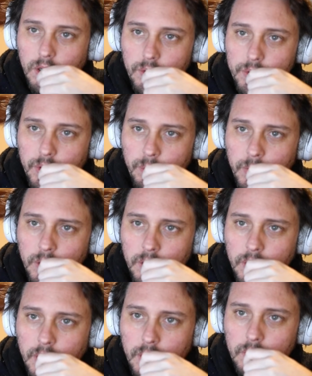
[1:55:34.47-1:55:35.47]
I was hoping
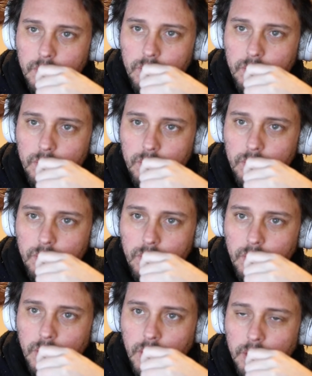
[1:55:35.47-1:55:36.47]
that
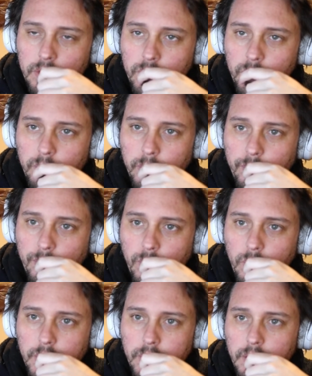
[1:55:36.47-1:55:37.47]
X would be
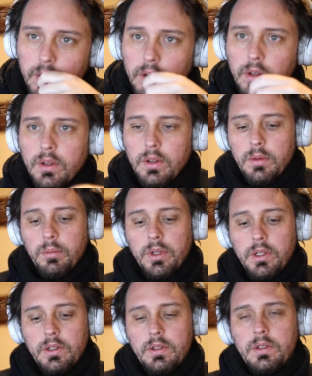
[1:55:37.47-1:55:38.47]
4 here, but
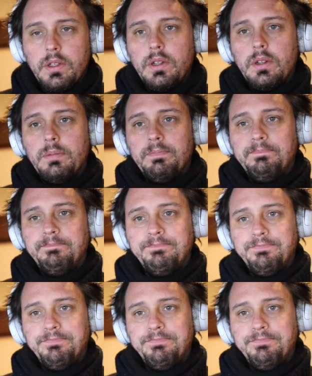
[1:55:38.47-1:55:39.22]
let's I'm